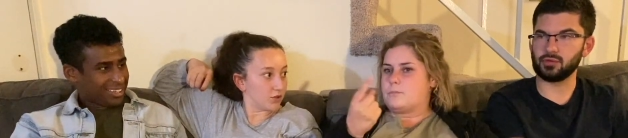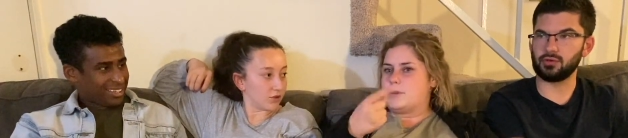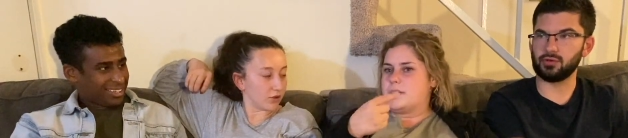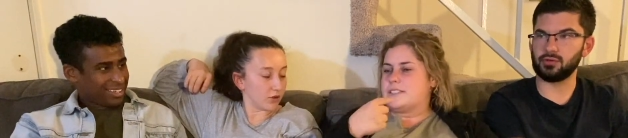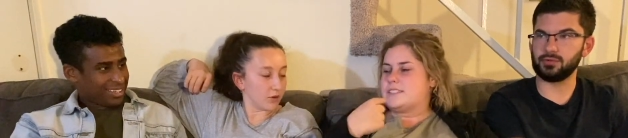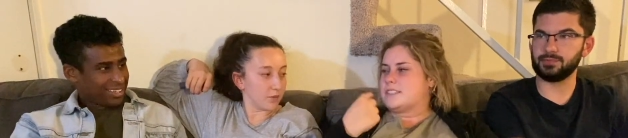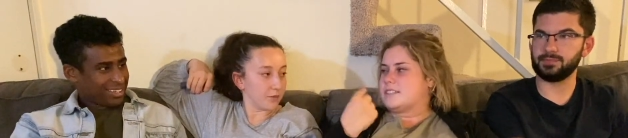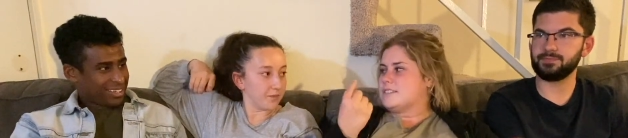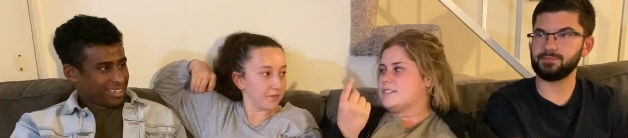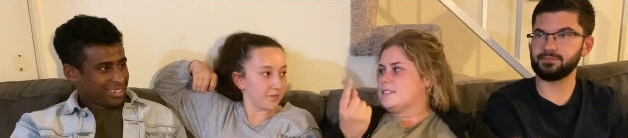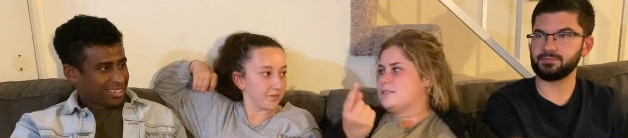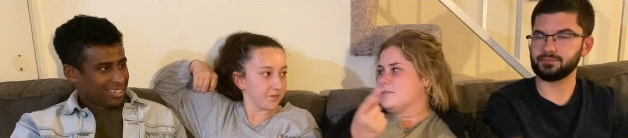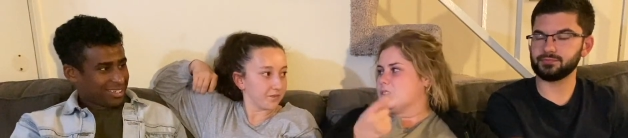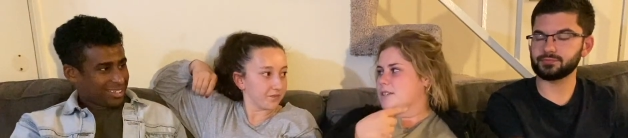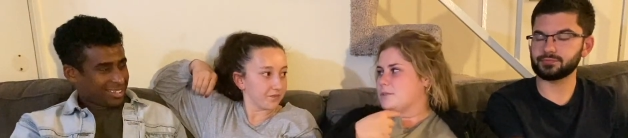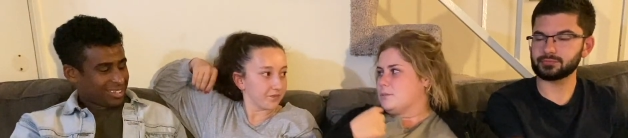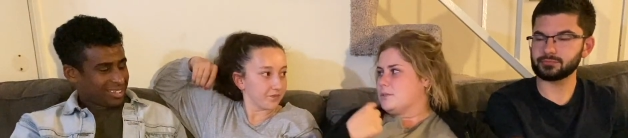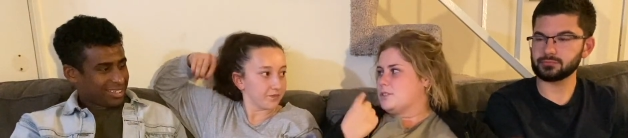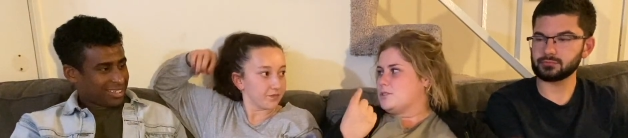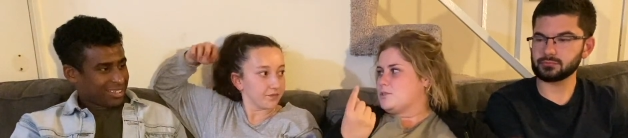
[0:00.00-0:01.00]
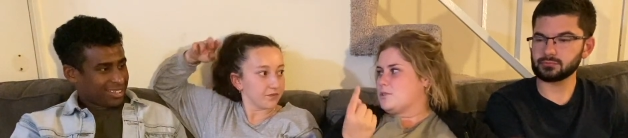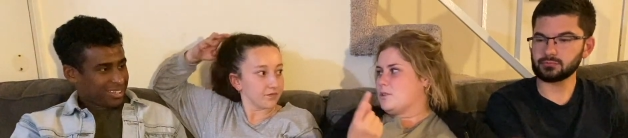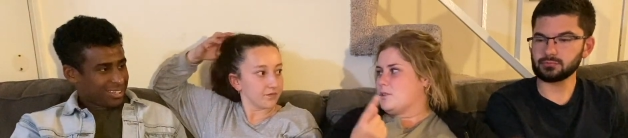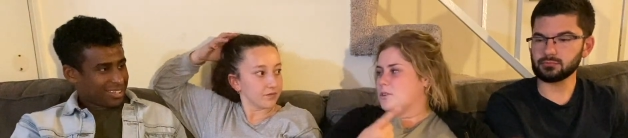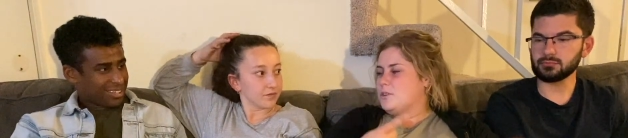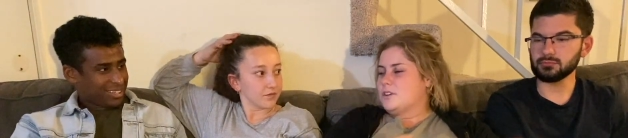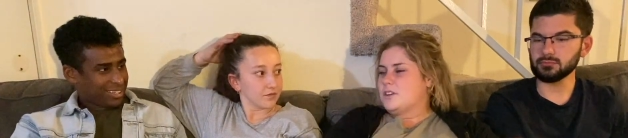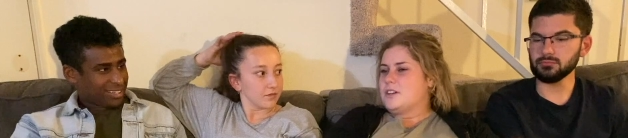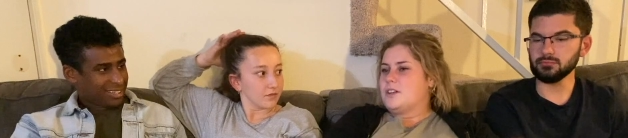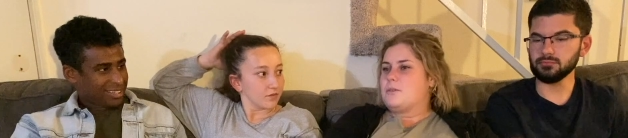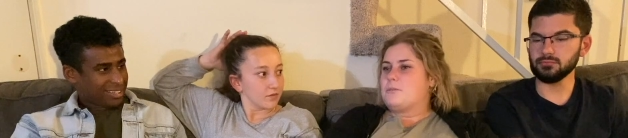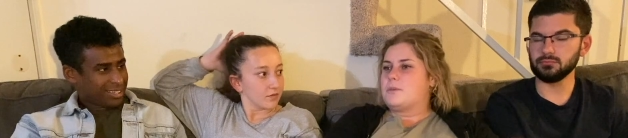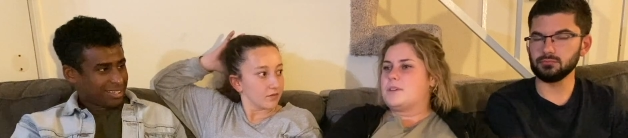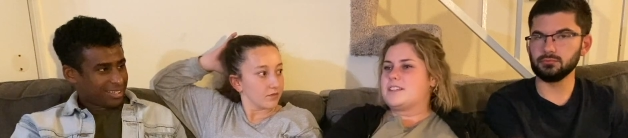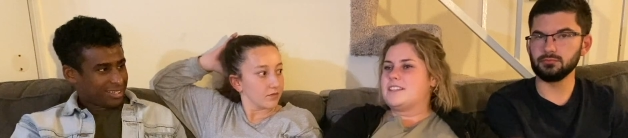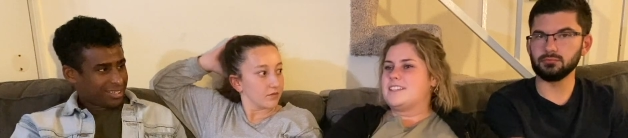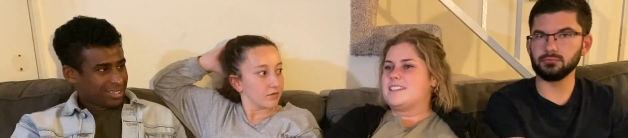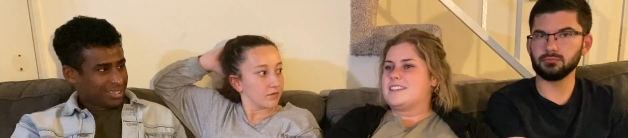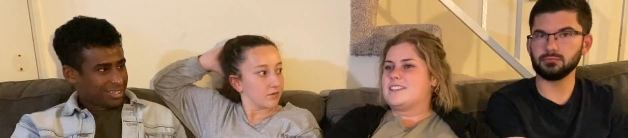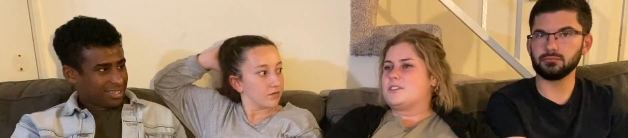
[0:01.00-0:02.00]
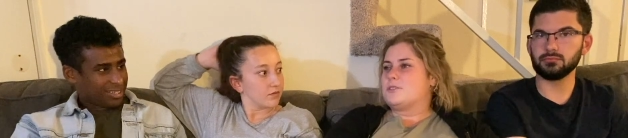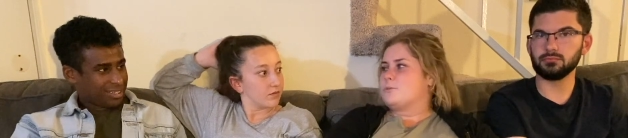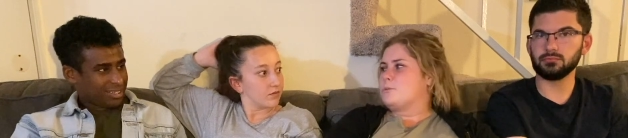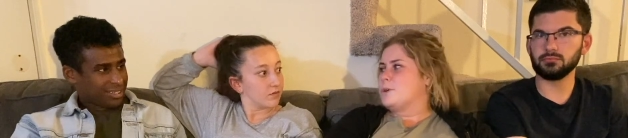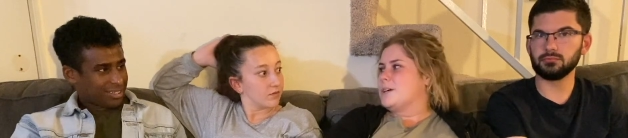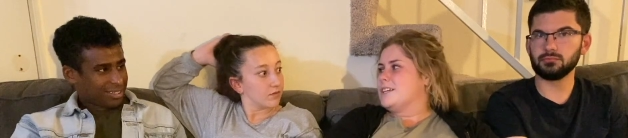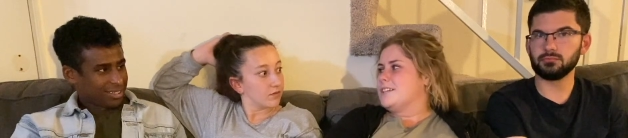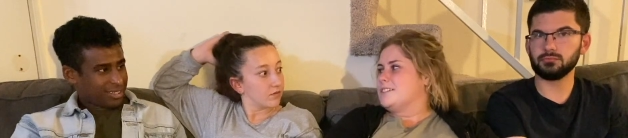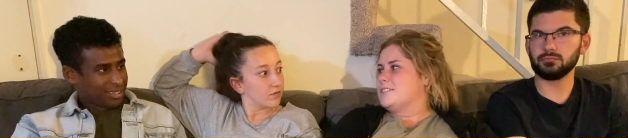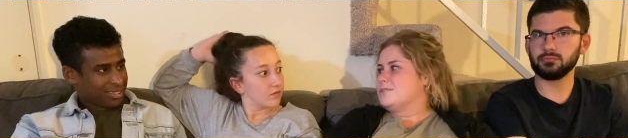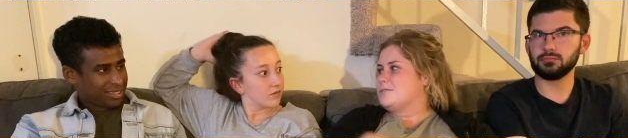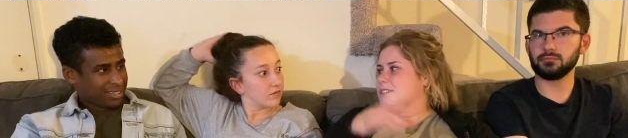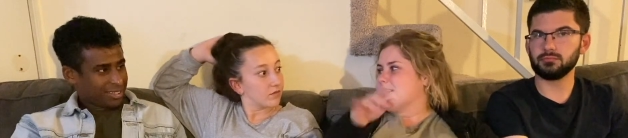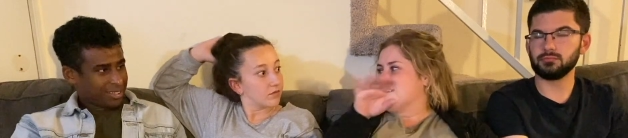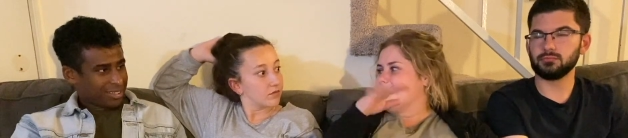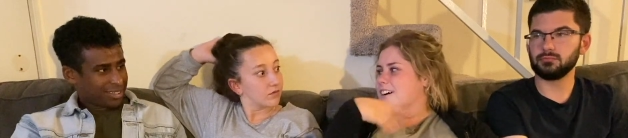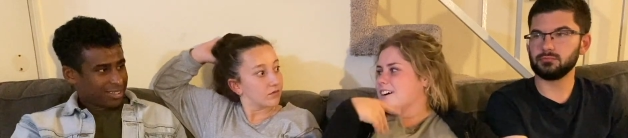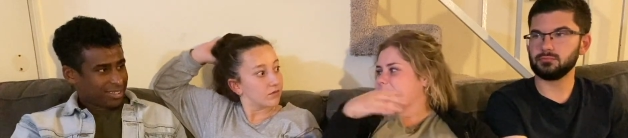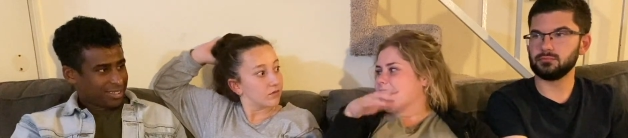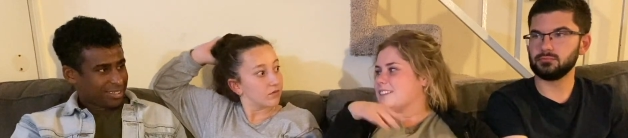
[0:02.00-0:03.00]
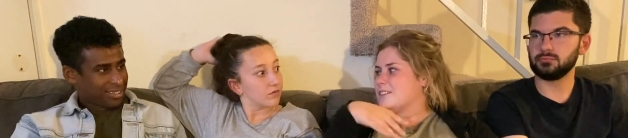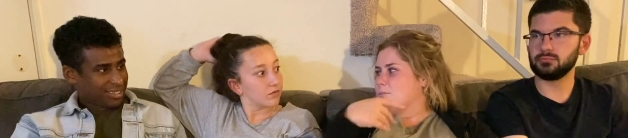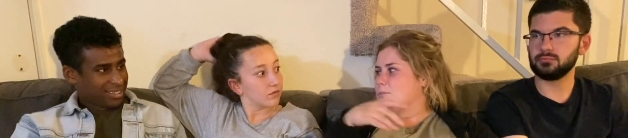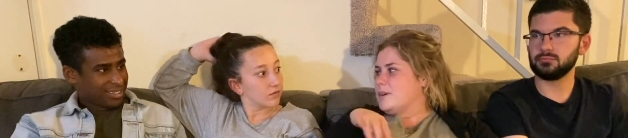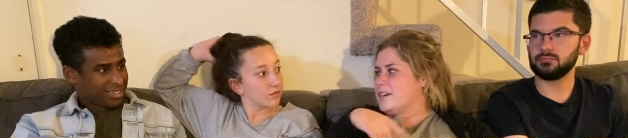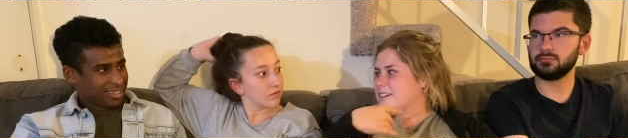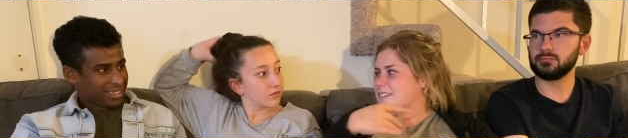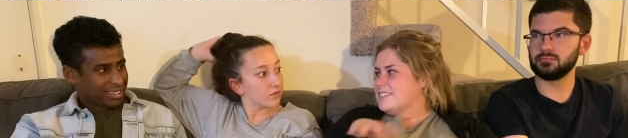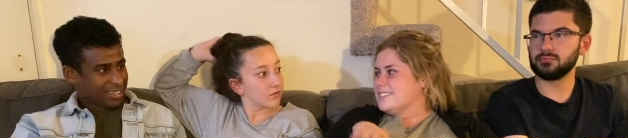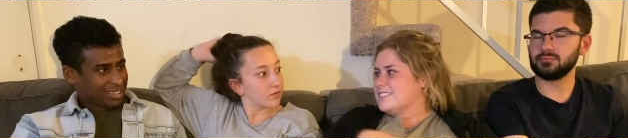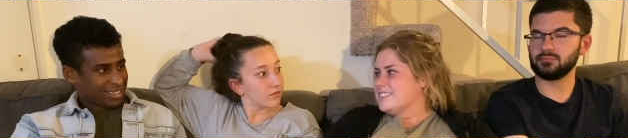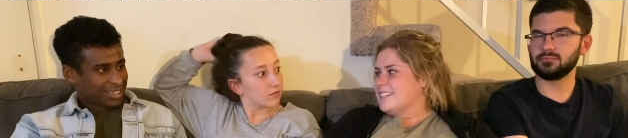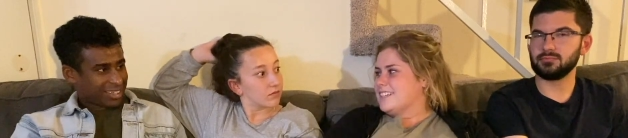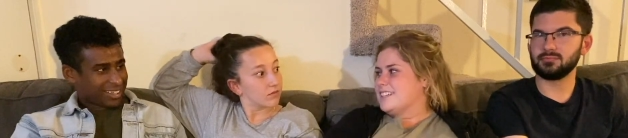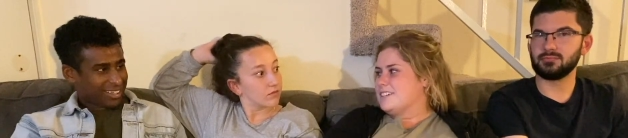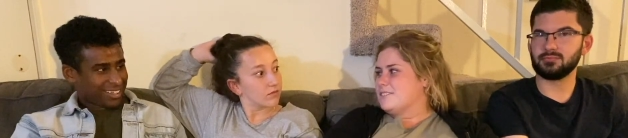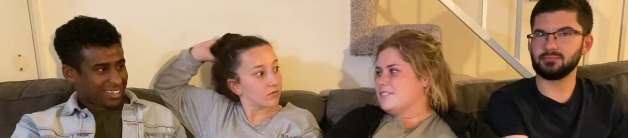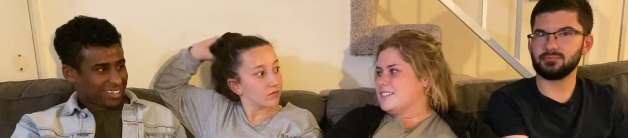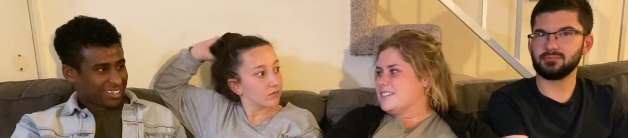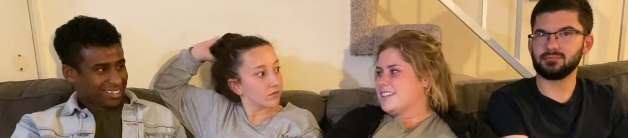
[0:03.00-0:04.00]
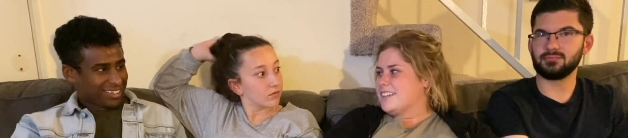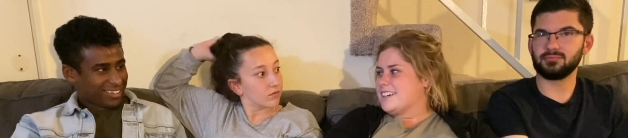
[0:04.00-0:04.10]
Speaker 1: basically like patrol, but then the wind would knock the bells and uh, it would ah.